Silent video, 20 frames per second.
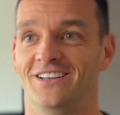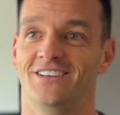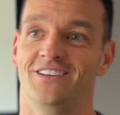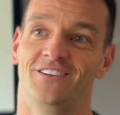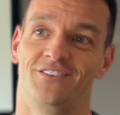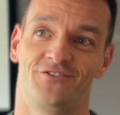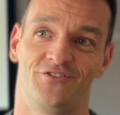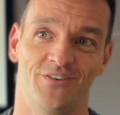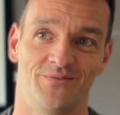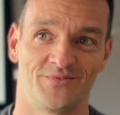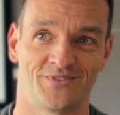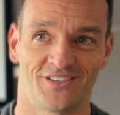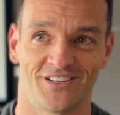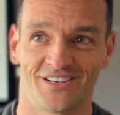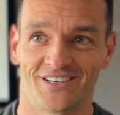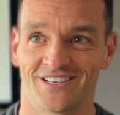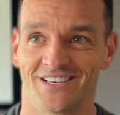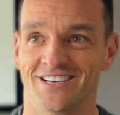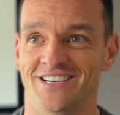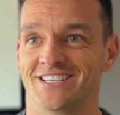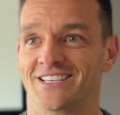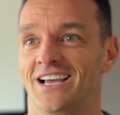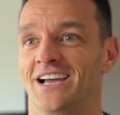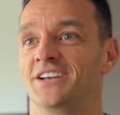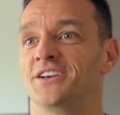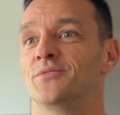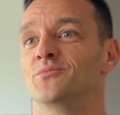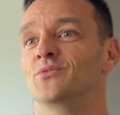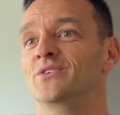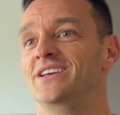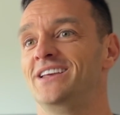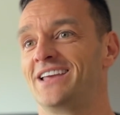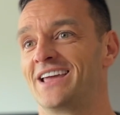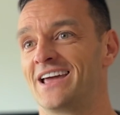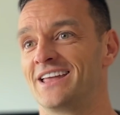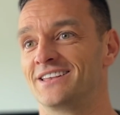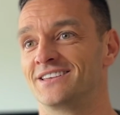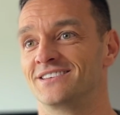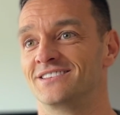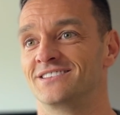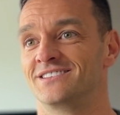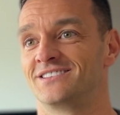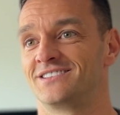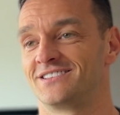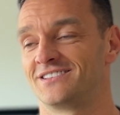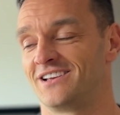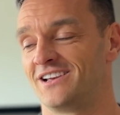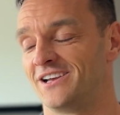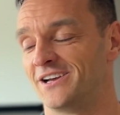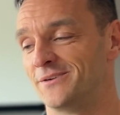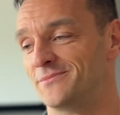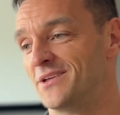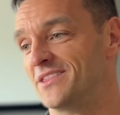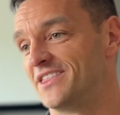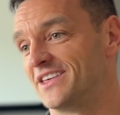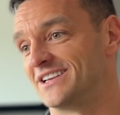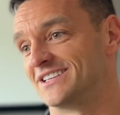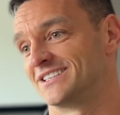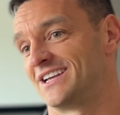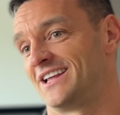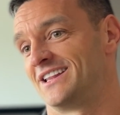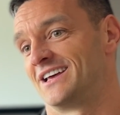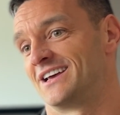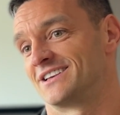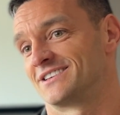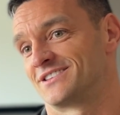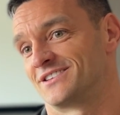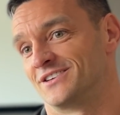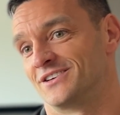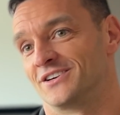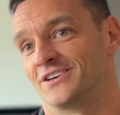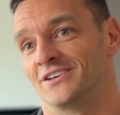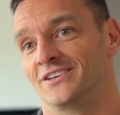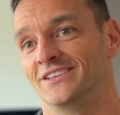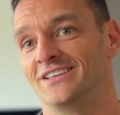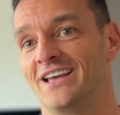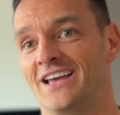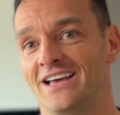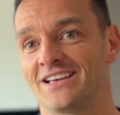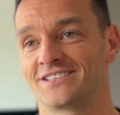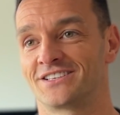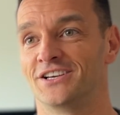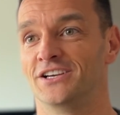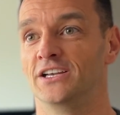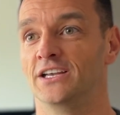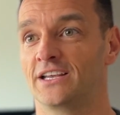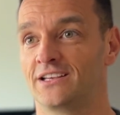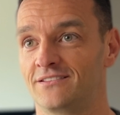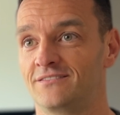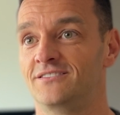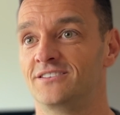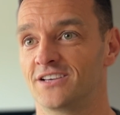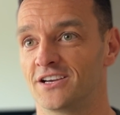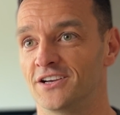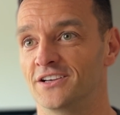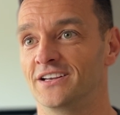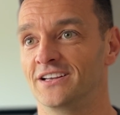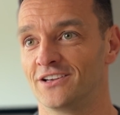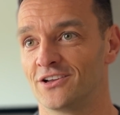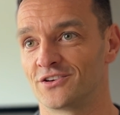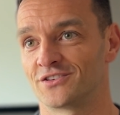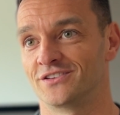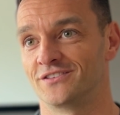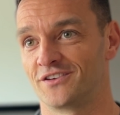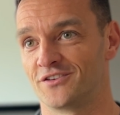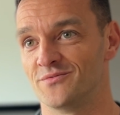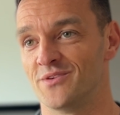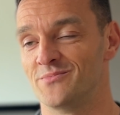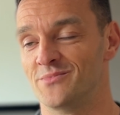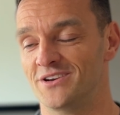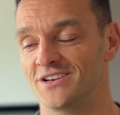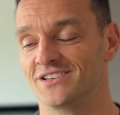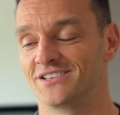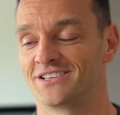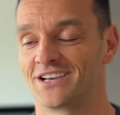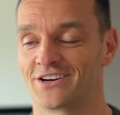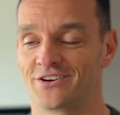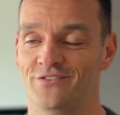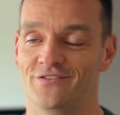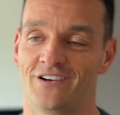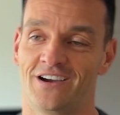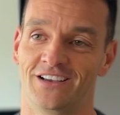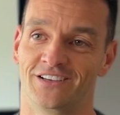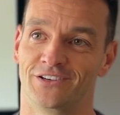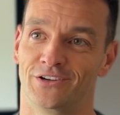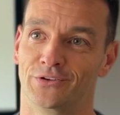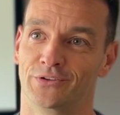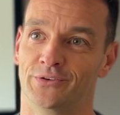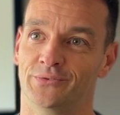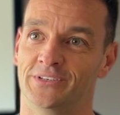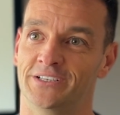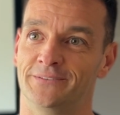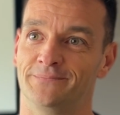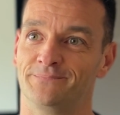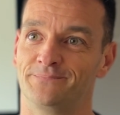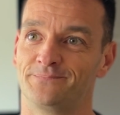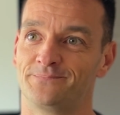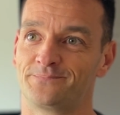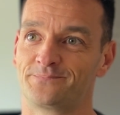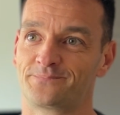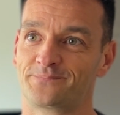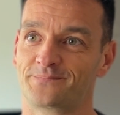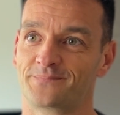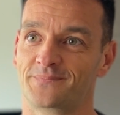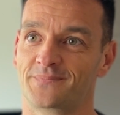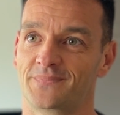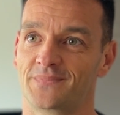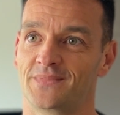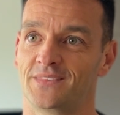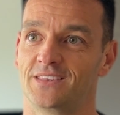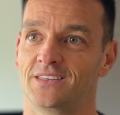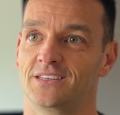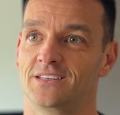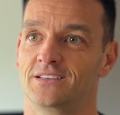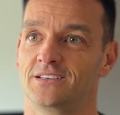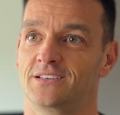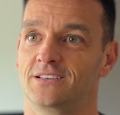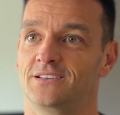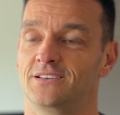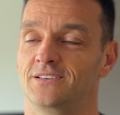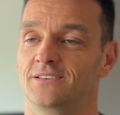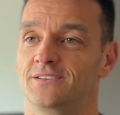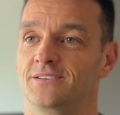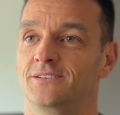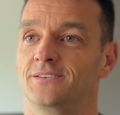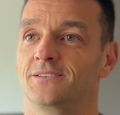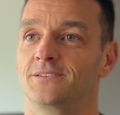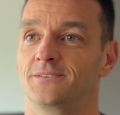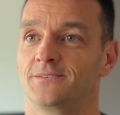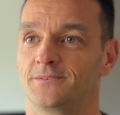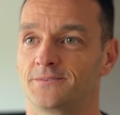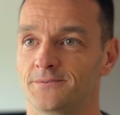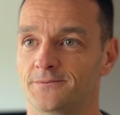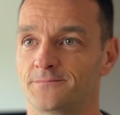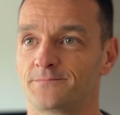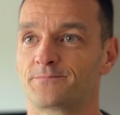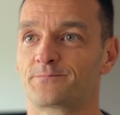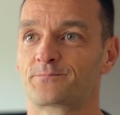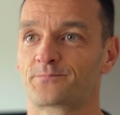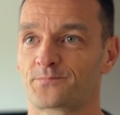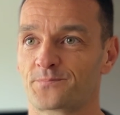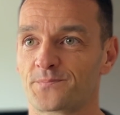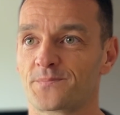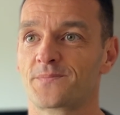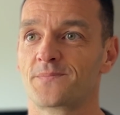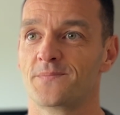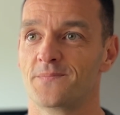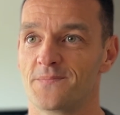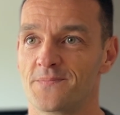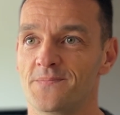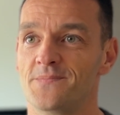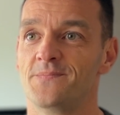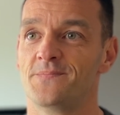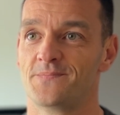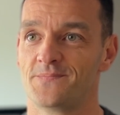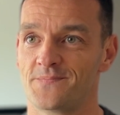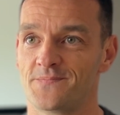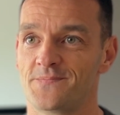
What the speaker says: trips to the seaside on weekends and things like that. So yeah, certainly lots of commitment and sacrifice along the way. And just like last year, this year's final is also a Manchester